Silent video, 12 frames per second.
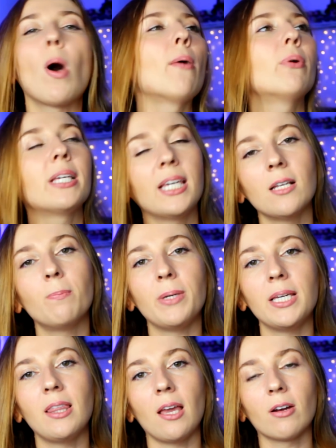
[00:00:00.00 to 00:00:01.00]
why would a kid
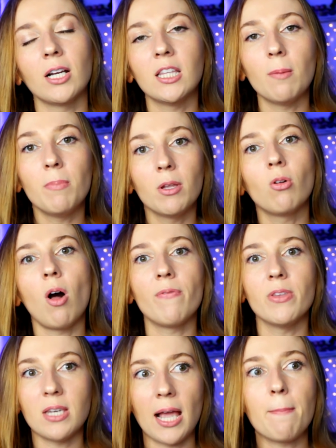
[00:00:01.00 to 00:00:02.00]
be there in the middle of
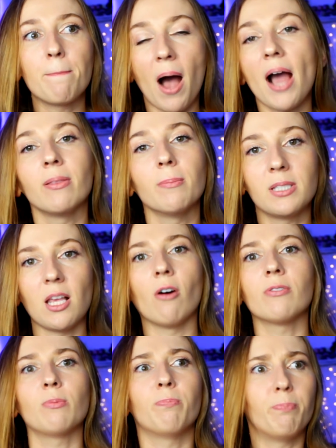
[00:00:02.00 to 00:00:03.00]
the night by
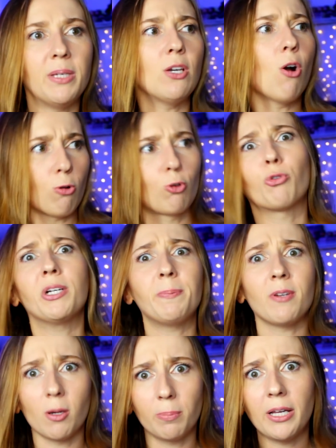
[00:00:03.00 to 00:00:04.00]
themselves, being all creepy on a